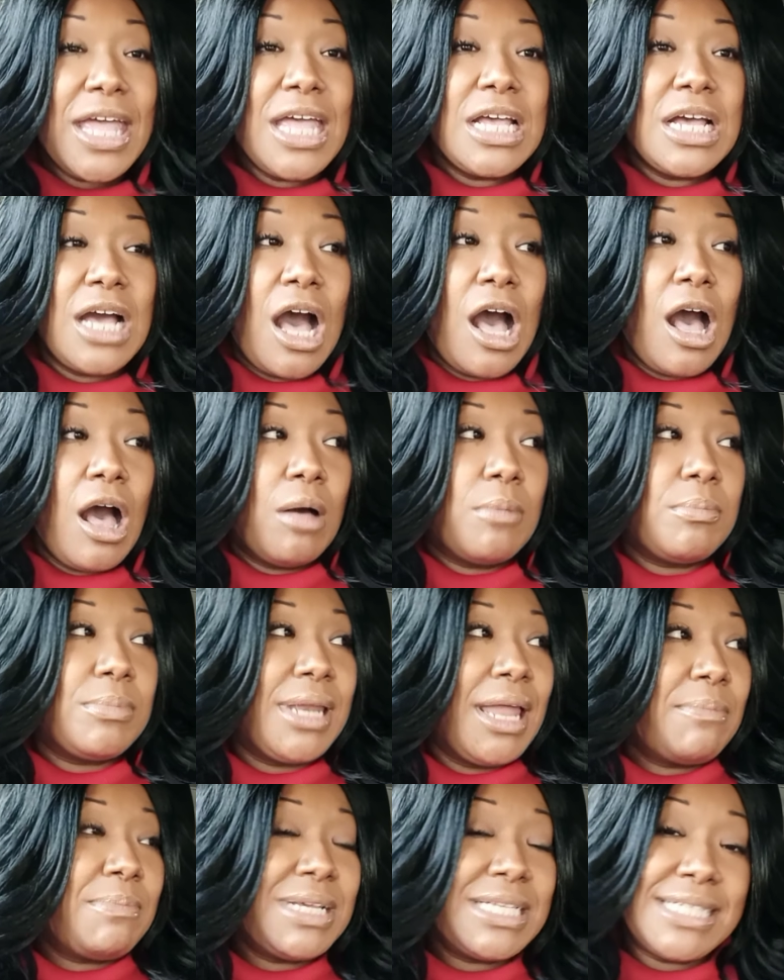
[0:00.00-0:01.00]
Um,
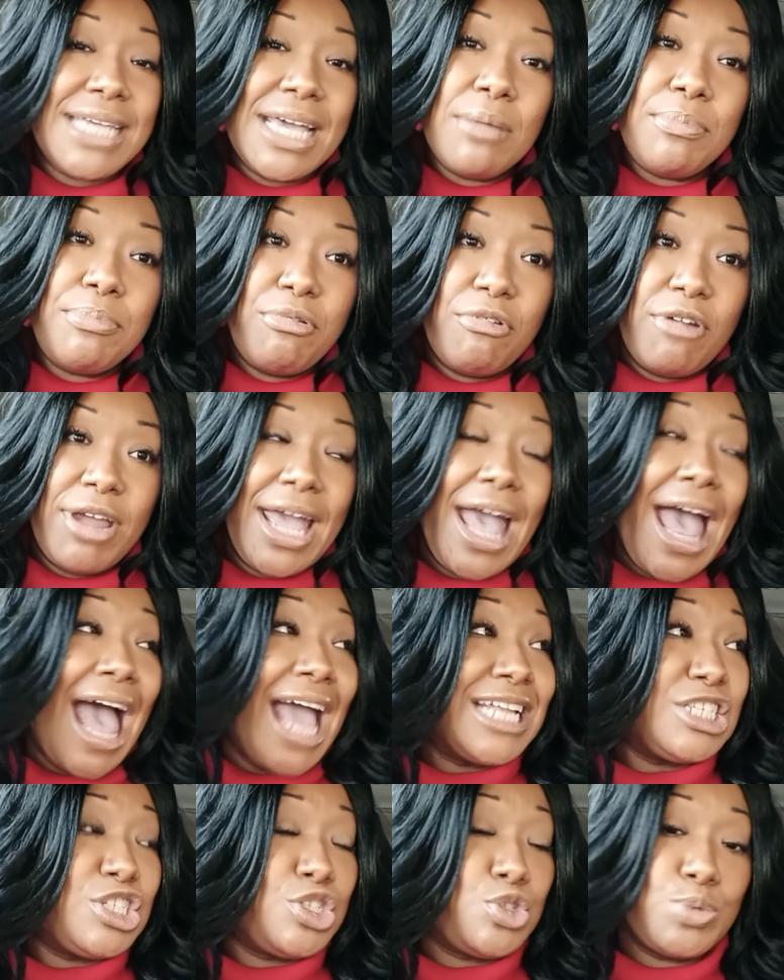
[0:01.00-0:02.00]
let me say a prayer. I
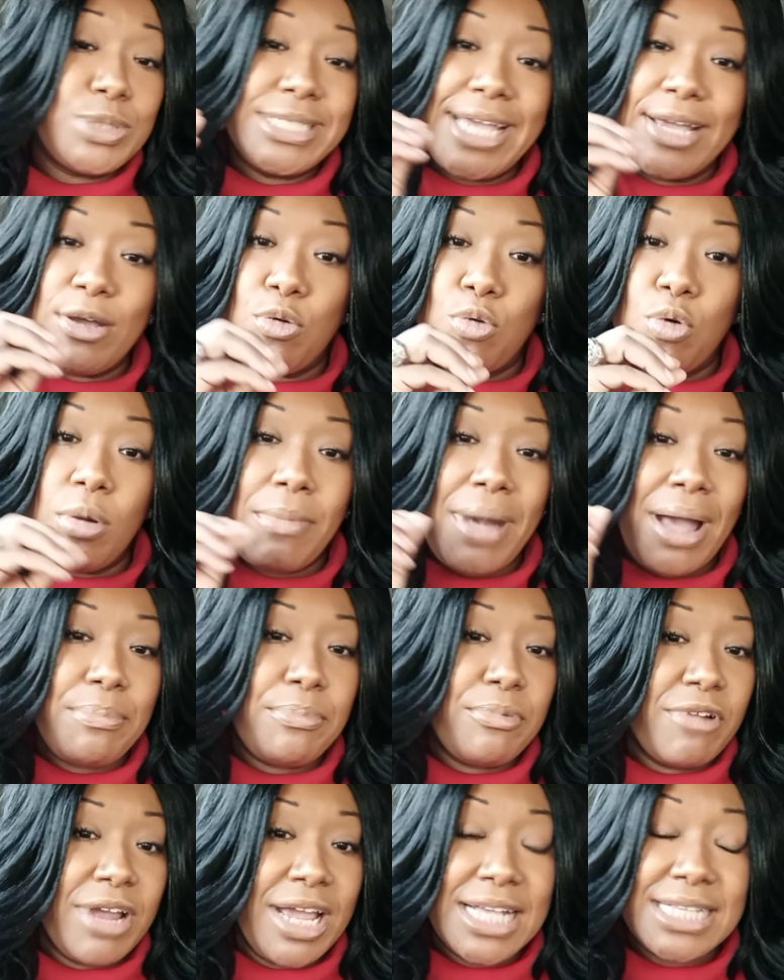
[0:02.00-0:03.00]
do say all my
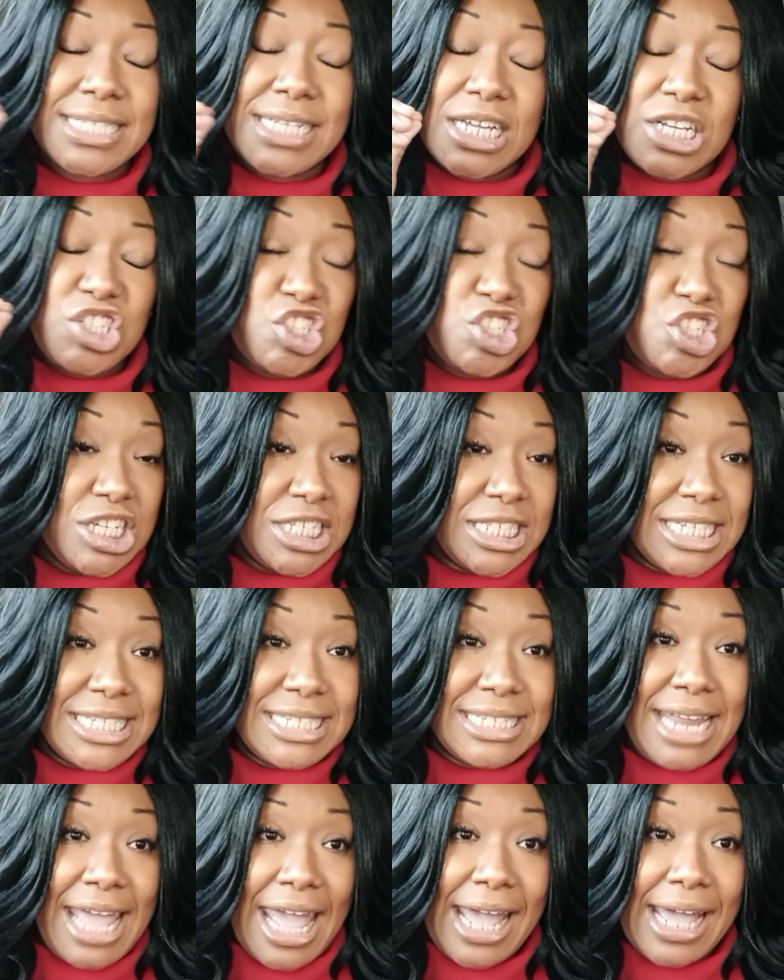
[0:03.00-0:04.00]
prayers in Jesus'
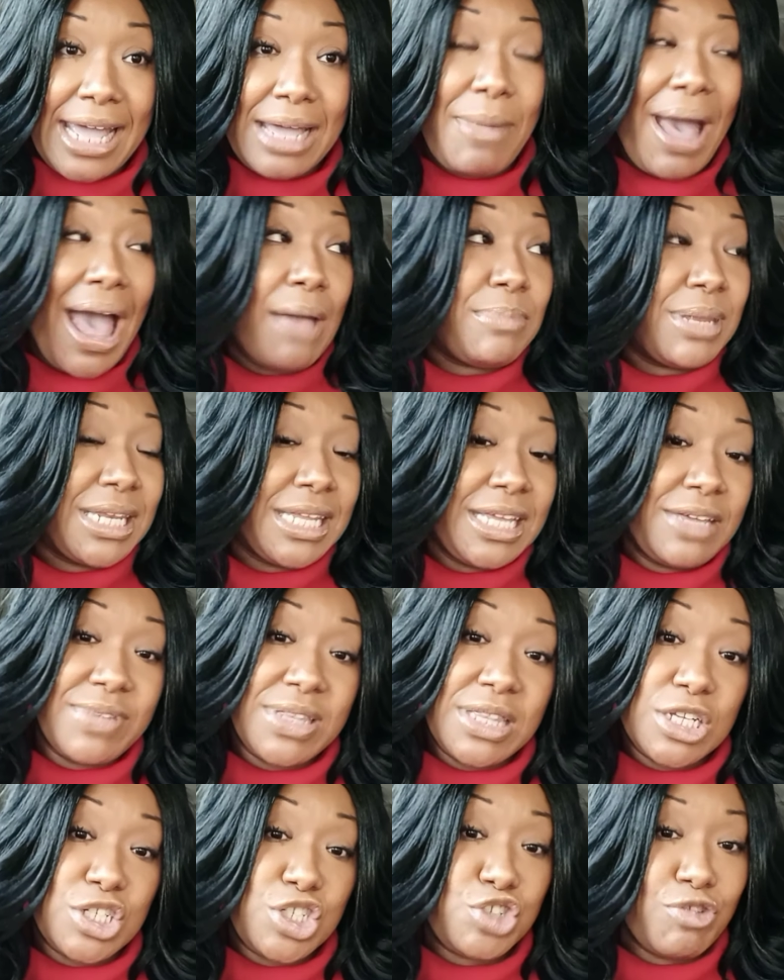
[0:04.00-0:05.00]
name. I believe in
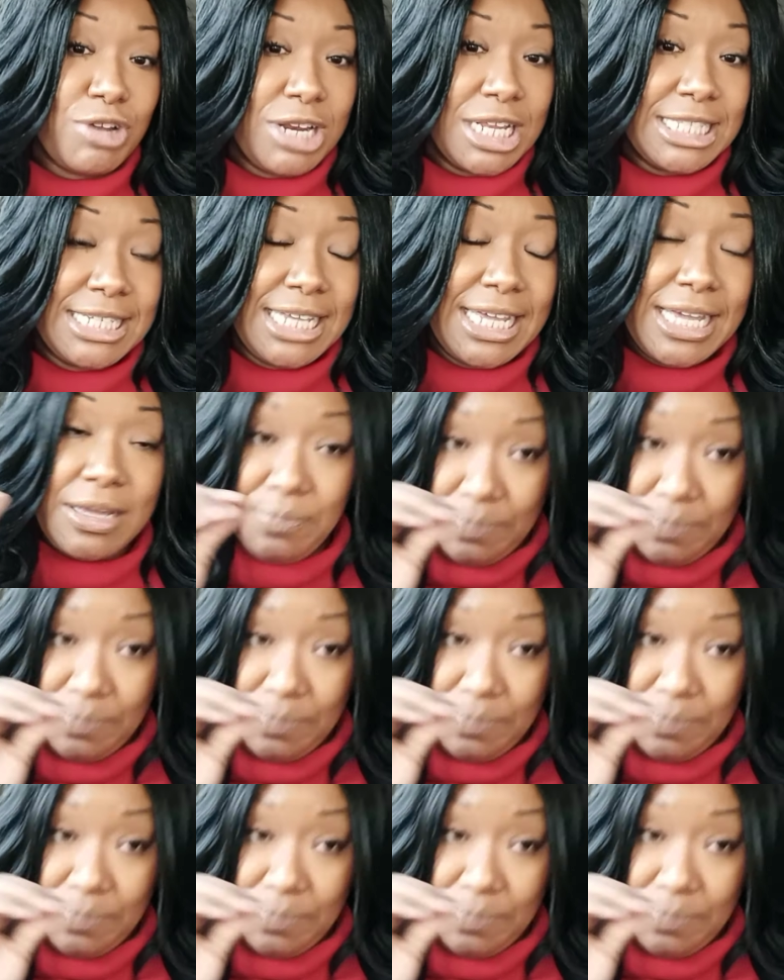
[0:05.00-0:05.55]
the Trinity